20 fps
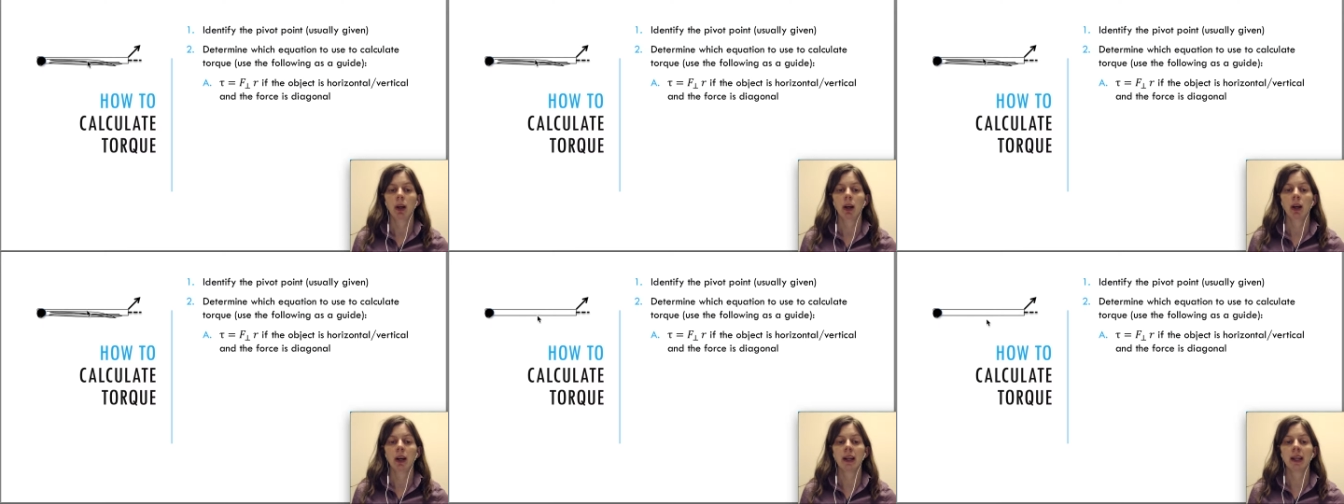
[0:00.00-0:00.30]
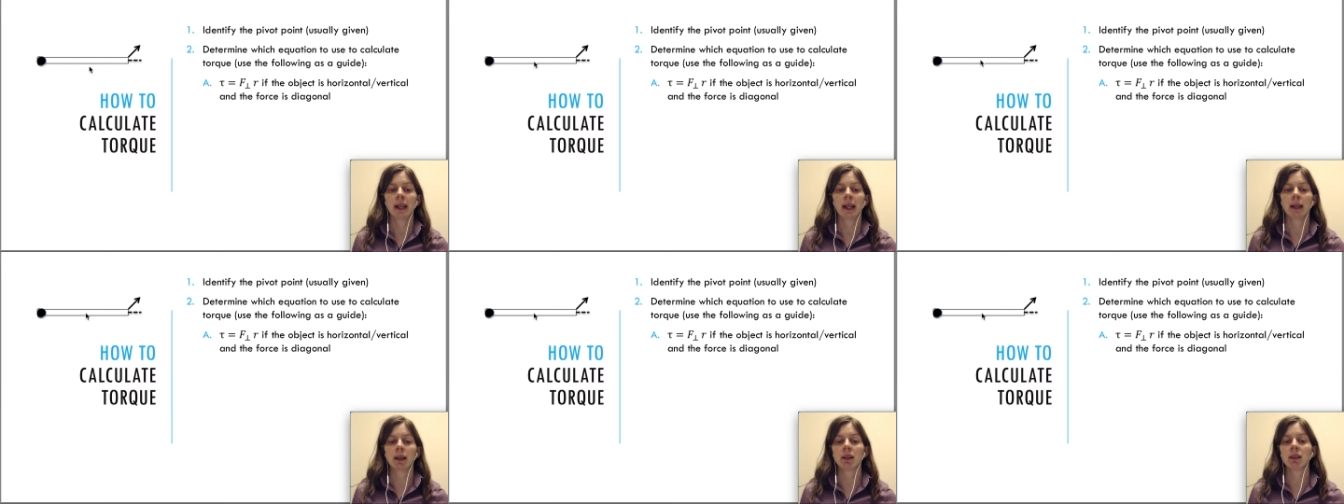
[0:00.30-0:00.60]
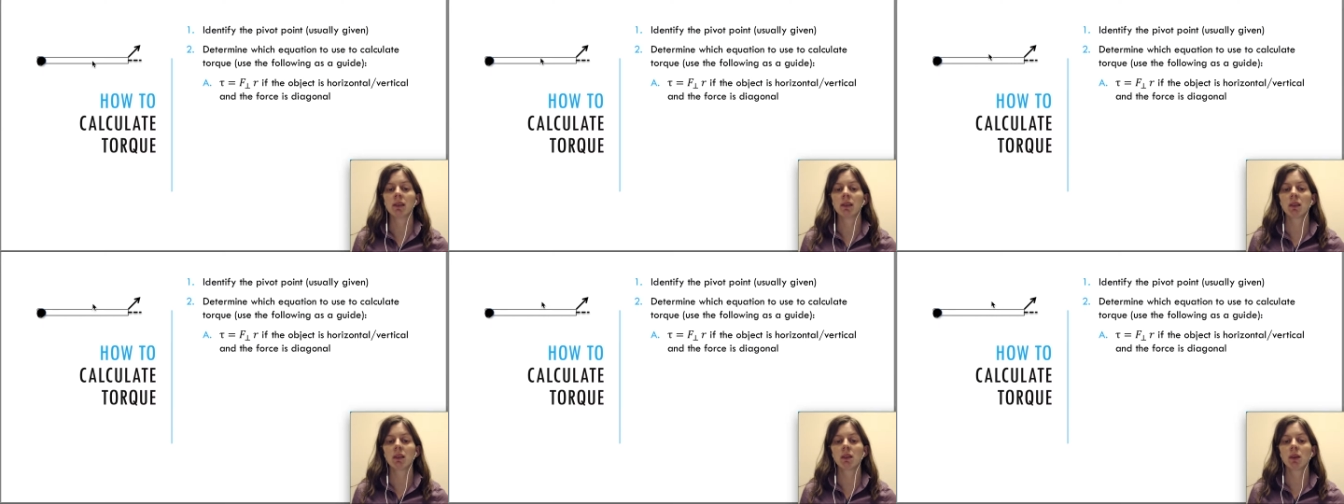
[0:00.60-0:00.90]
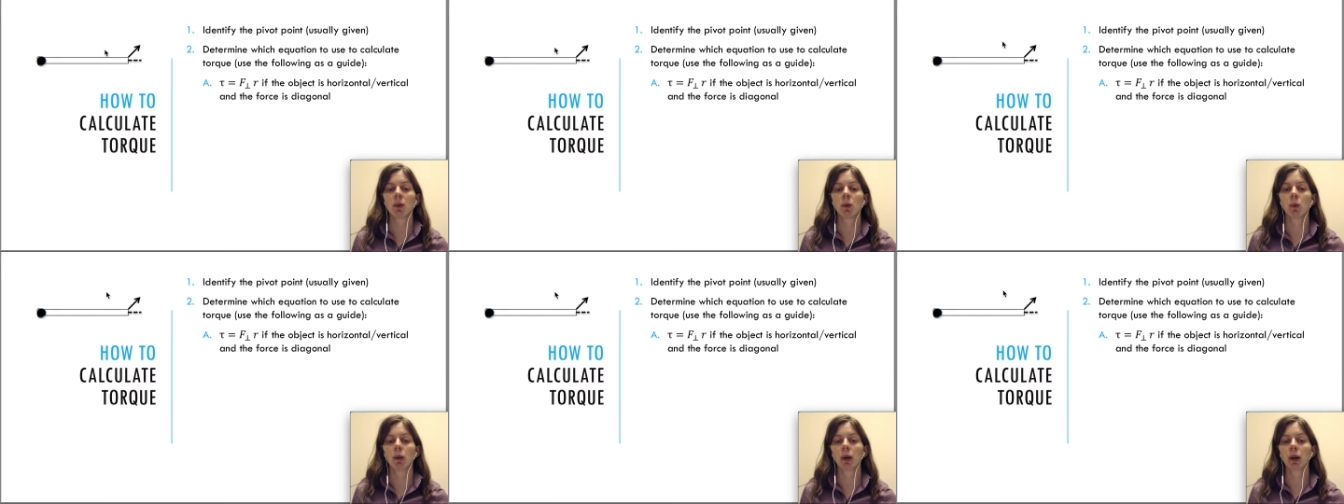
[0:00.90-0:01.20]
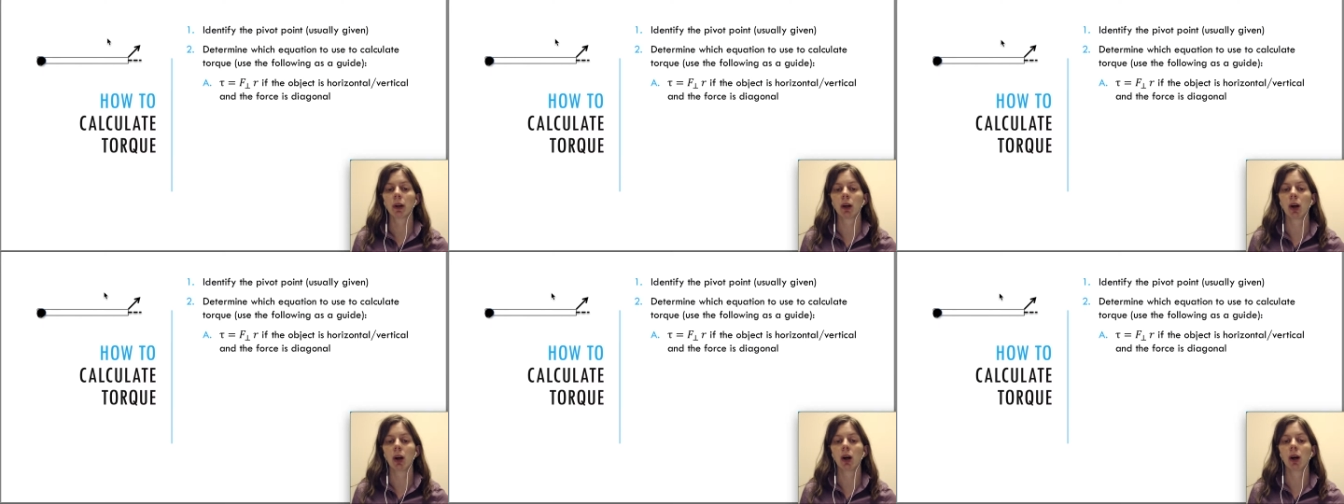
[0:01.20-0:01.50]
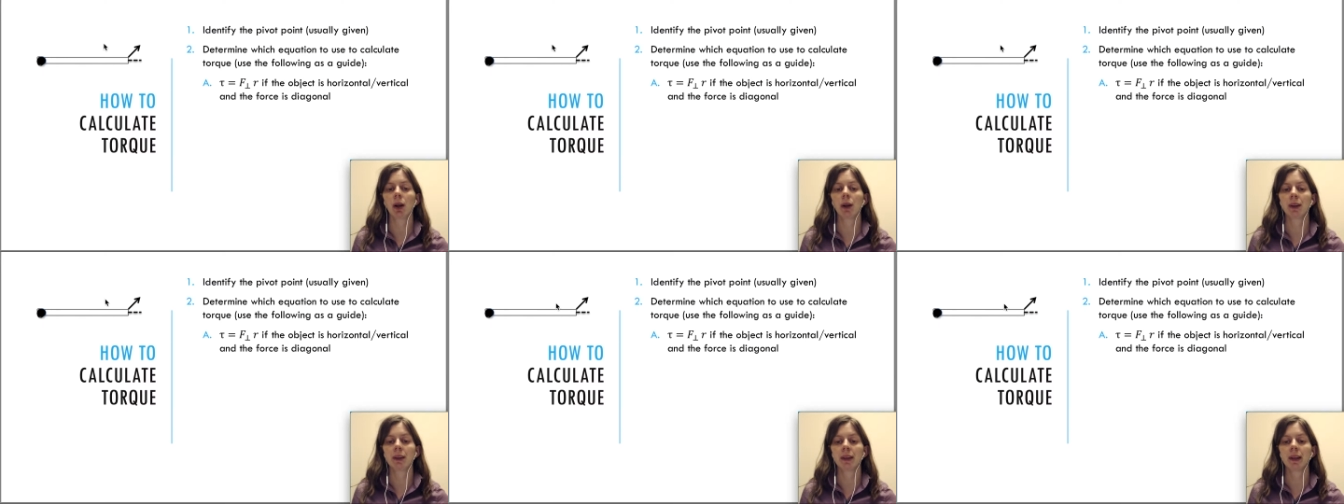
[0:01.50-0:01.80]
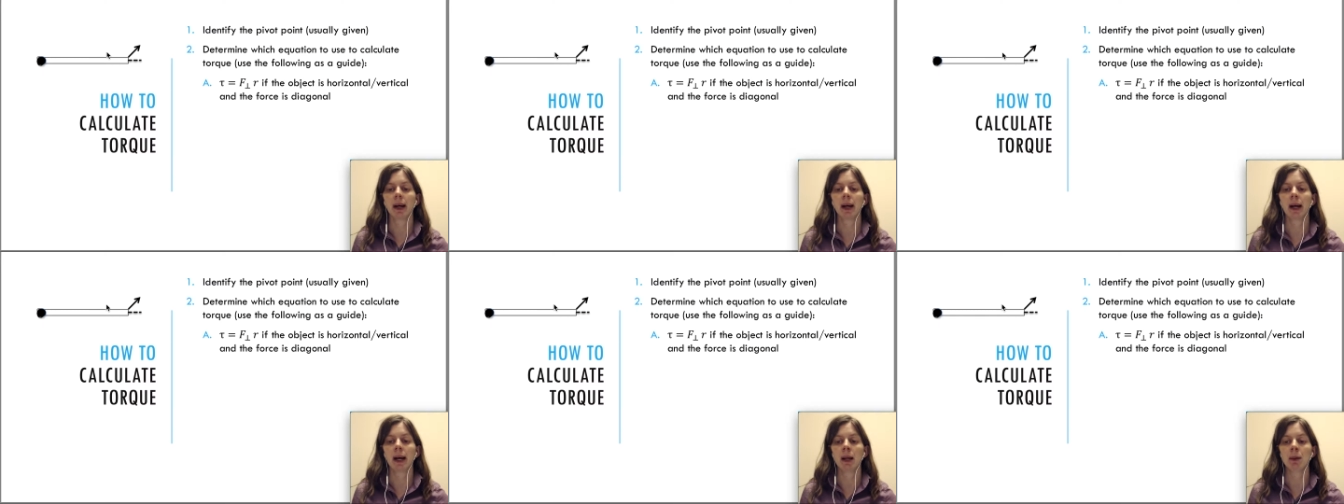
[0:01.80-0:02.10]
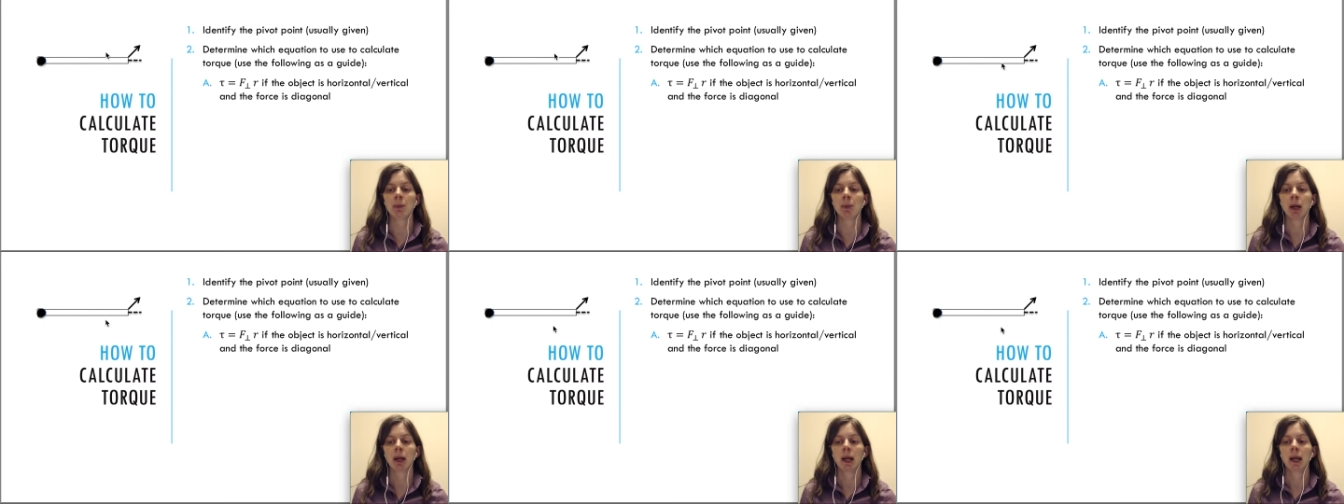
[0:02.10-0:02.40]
Again, this does not work all the time.